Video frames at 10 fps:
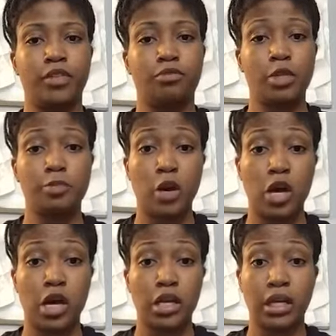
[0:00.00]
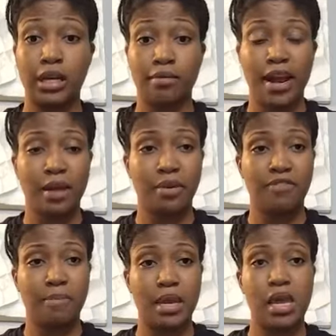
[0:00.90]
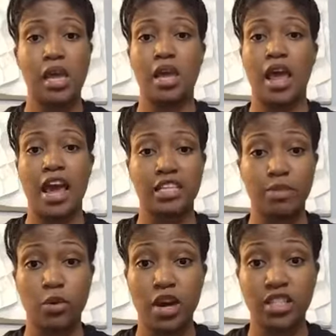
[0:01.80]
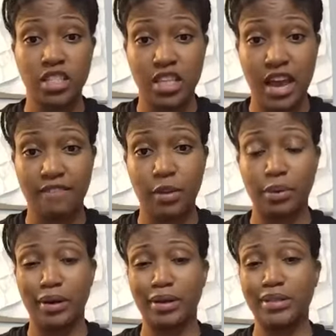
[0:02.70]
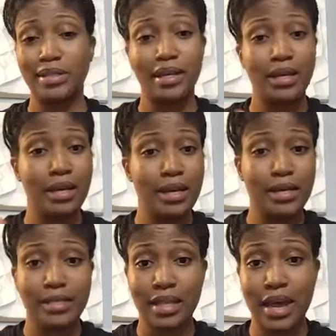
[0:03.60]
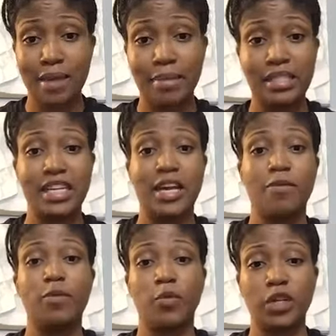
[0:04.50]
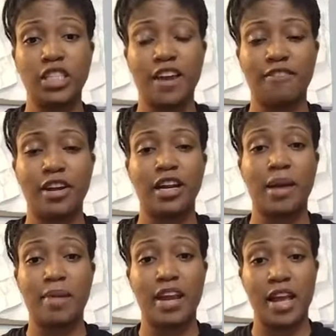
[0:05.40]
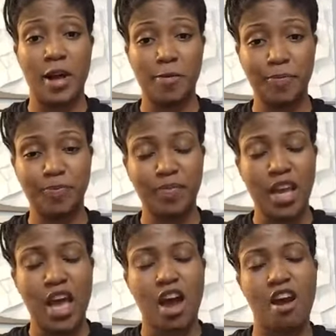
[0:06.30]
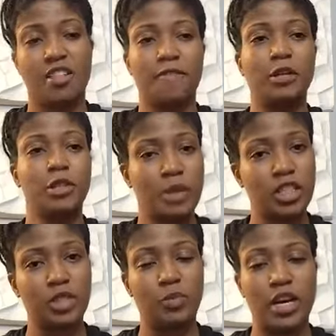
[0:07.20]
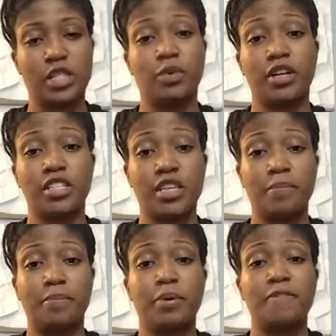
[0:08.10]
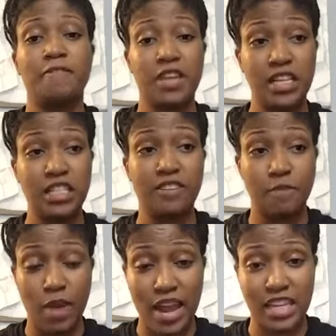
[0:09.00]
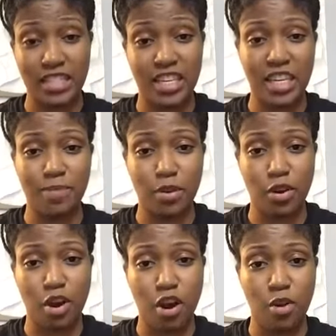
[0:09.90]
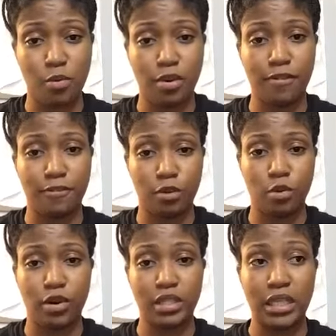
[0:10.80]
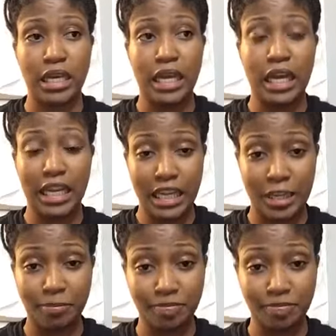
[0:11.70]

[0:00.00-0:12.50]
respond, interact with me, ask me questions afterwards, slide in my DM, whichever. I'm here to help. All right, the first question was, what are some preventative ways to keep your hardwood floors clean?